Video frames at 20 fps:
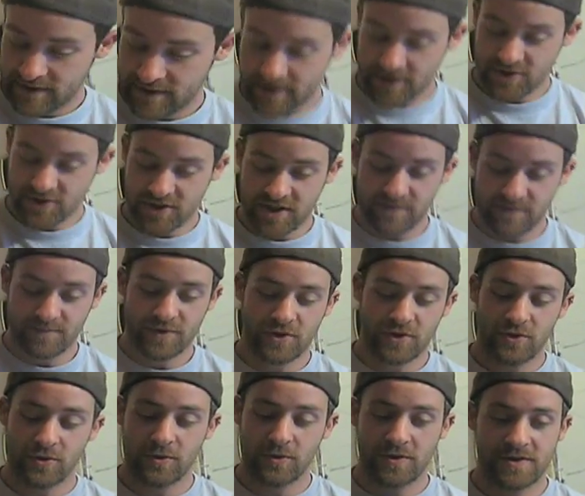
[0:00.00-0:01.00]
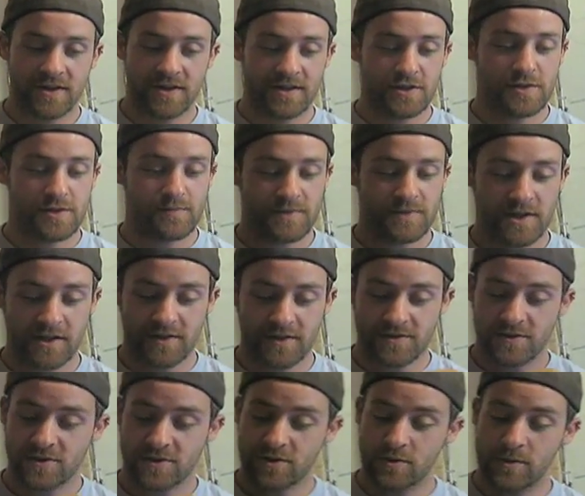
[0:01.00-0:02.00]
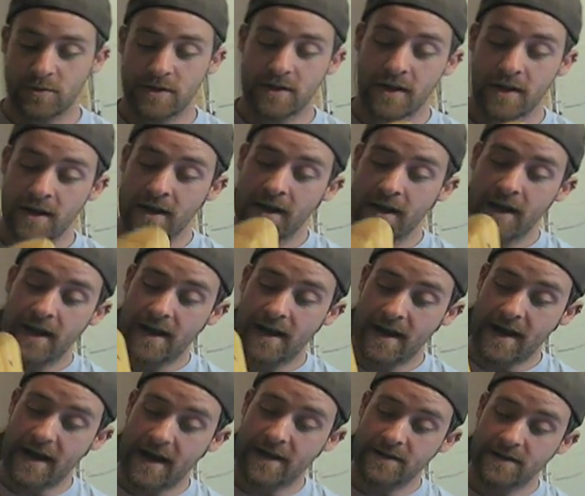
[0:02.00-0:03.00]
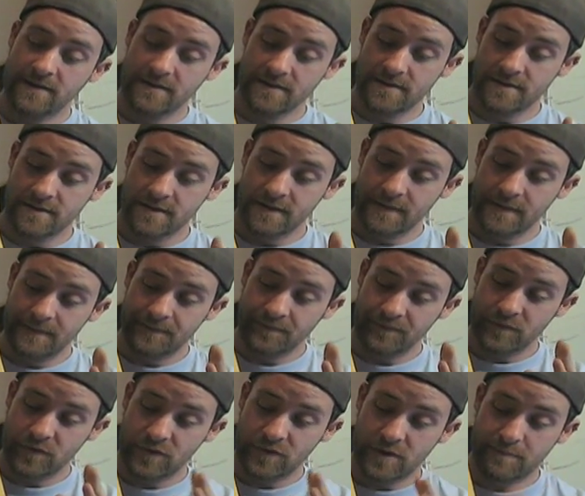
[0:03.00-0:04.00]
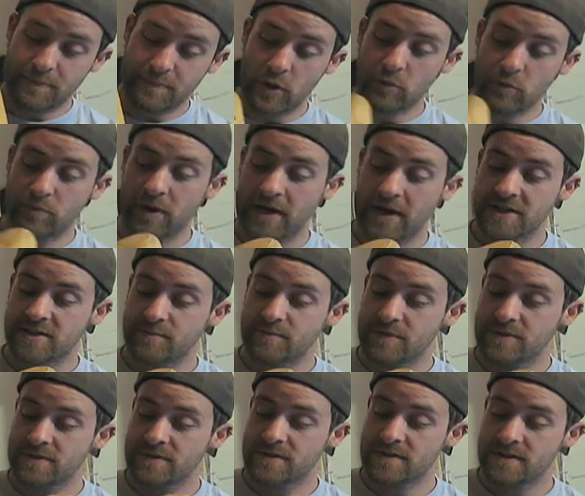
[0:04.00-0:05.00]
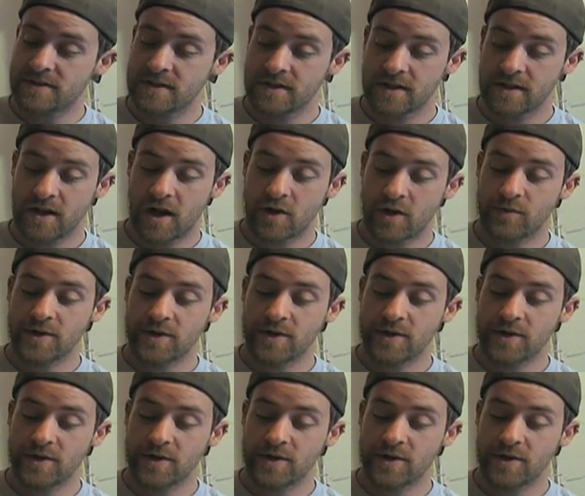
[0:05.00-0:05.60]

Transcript: I should give them a call because I need some T-nuts to screw in. And the bolt placements are